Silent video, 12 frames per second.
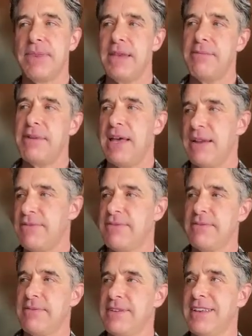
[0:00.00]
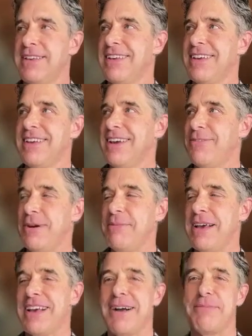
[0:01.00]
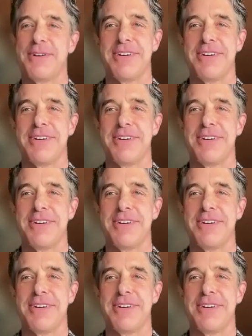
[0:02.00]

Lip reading: And man, if we make a couple of